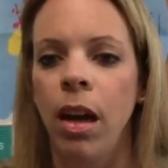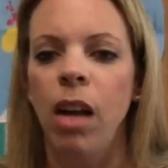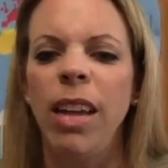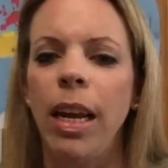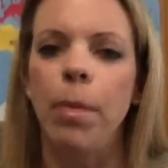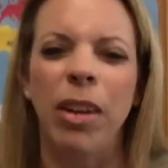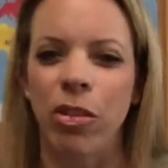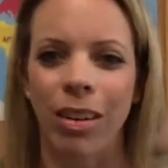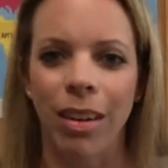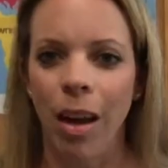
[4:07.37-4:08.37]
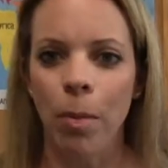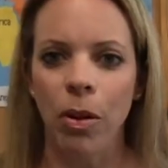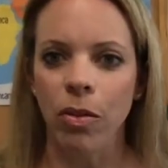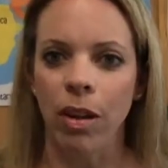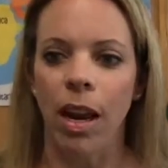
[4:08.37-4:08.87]
I'll take a picture. I'll
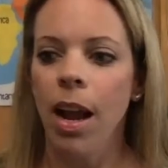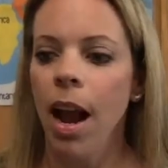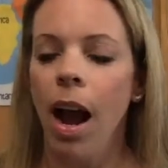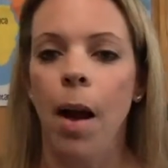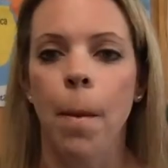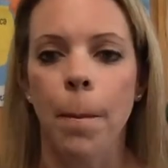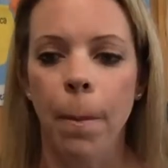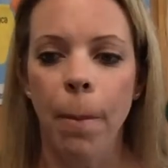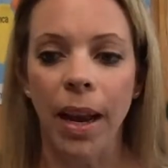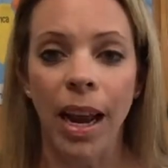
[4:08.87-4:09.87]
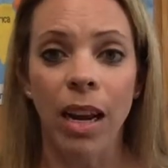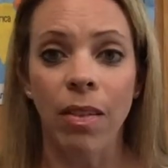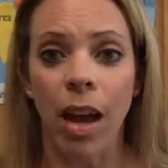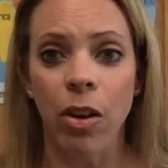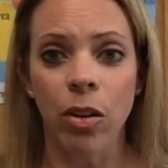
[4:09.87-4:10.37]
post it. But kind of
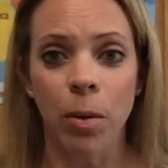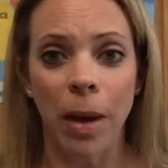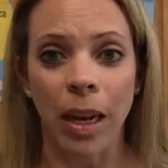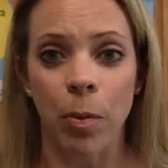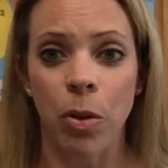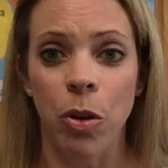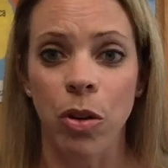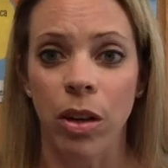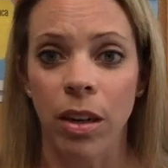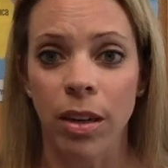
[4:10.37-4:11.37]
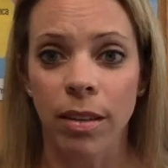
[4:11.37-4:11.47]
under my computer.